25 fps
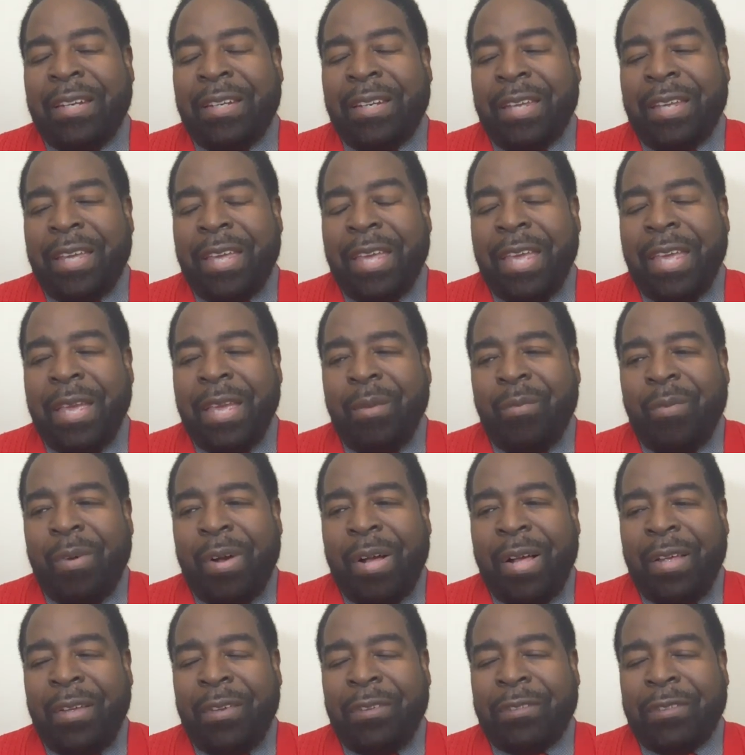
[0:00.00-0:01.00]
he
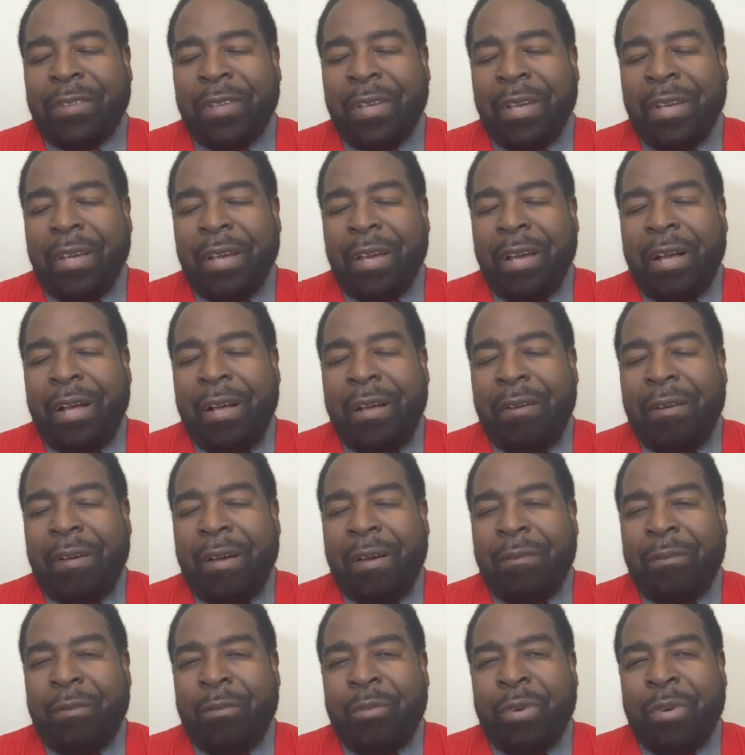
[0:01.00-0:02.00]
was
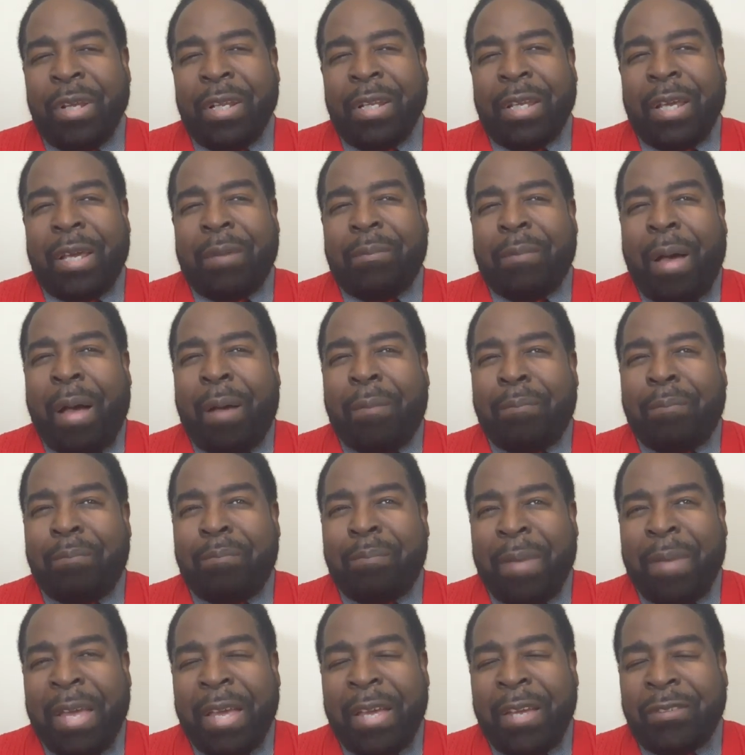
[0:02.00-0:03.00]
really a
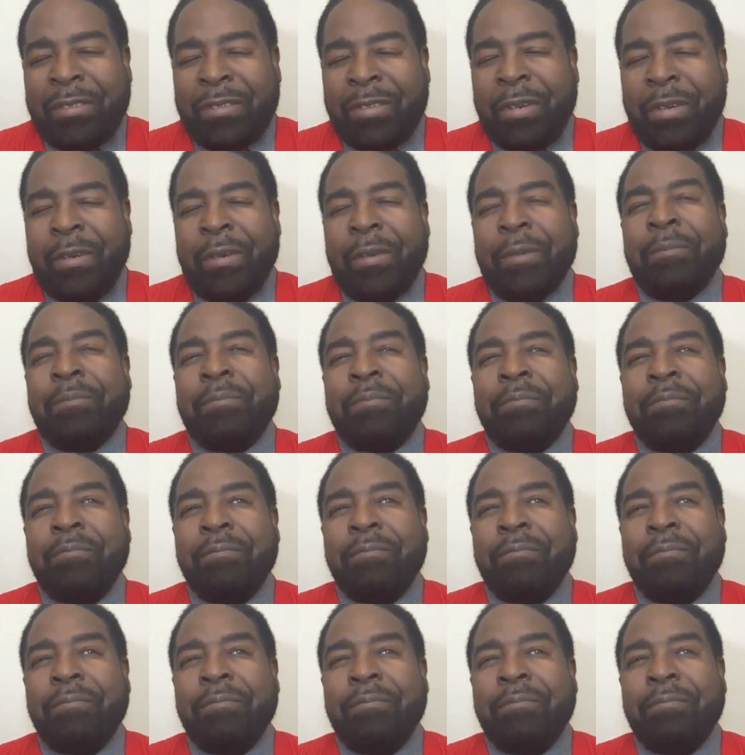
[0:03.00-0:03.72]
major